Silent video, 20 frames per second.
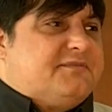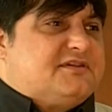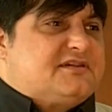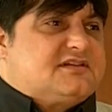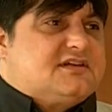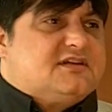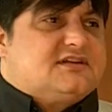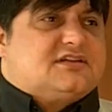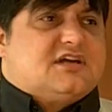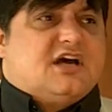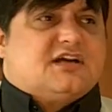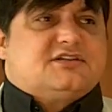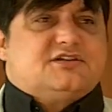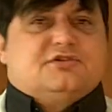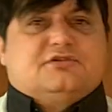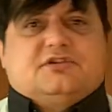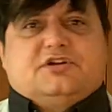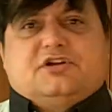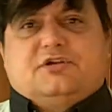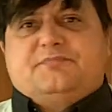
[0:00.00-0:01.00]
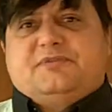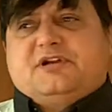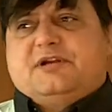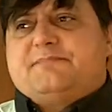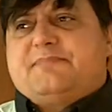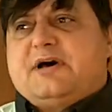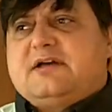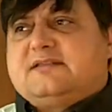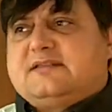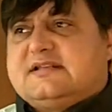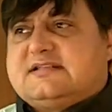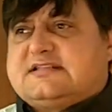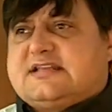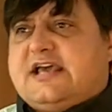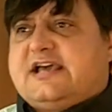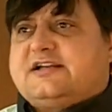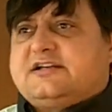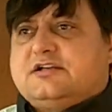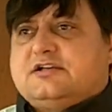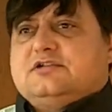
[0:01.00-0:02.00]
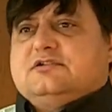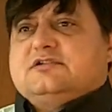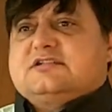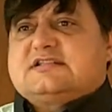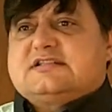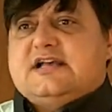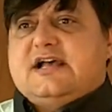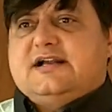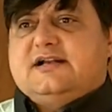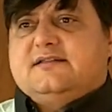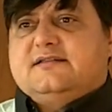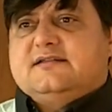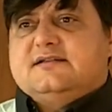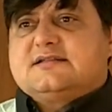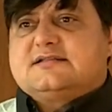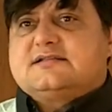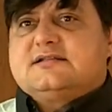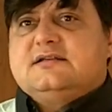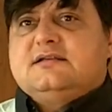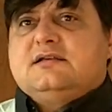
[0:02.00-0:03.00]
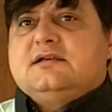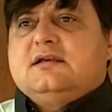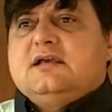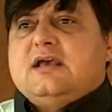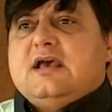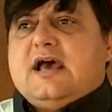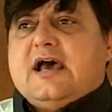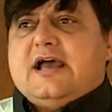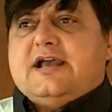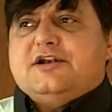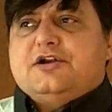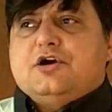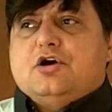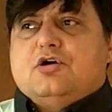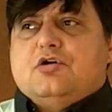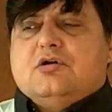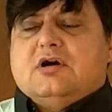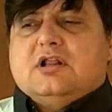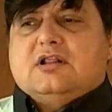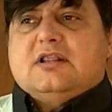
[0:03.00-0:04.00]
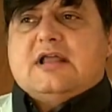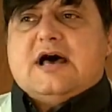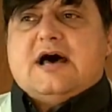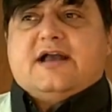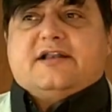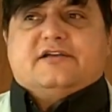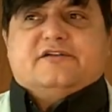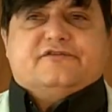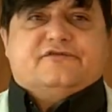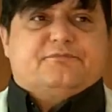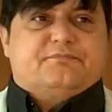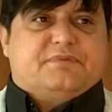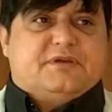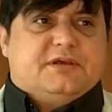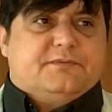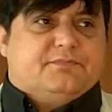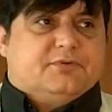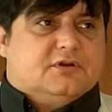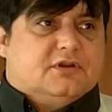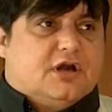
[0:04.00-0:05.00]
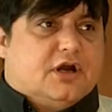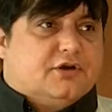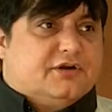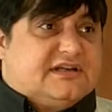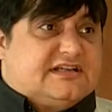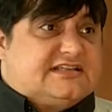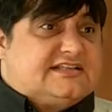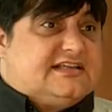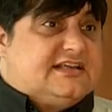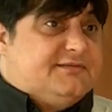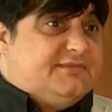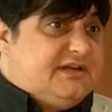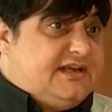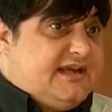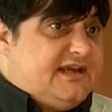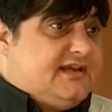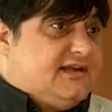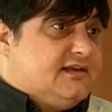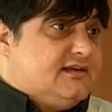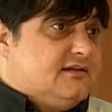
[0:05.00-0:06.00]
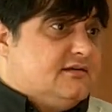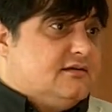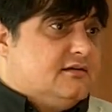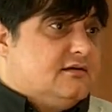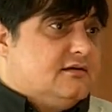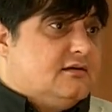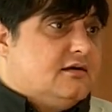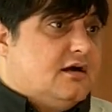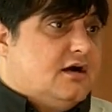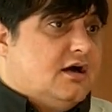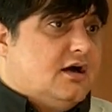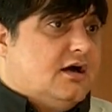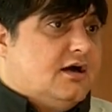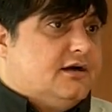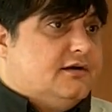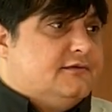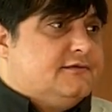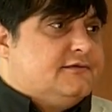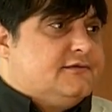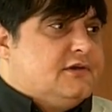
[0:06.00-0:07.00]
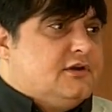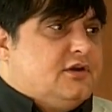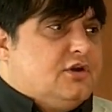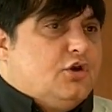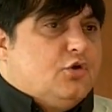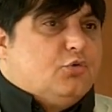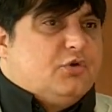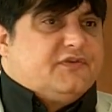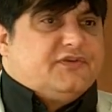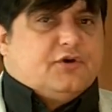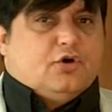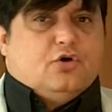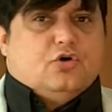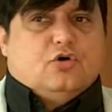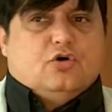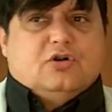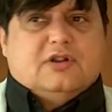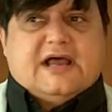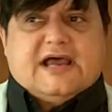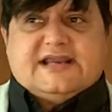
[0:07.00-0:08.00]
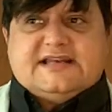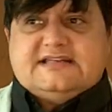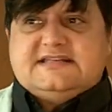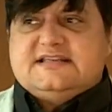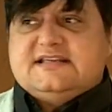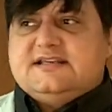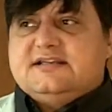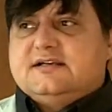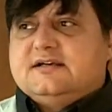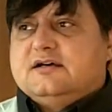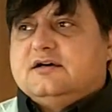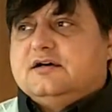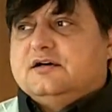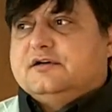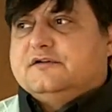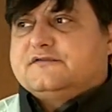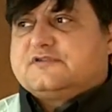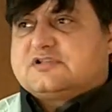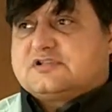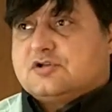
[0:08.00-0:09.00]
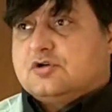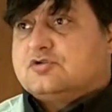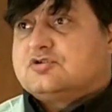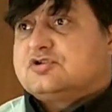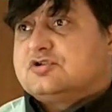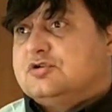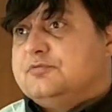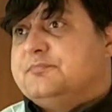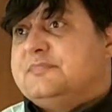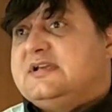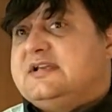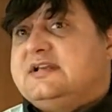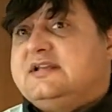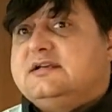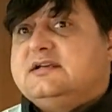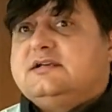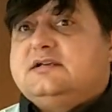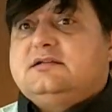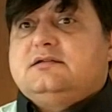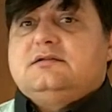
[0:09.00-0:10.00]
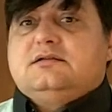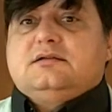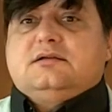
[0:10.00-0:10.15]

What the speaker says: just going to talk to you a little bit about the technical side of this. I know a lot of people are intimidated with the whole idea of social media.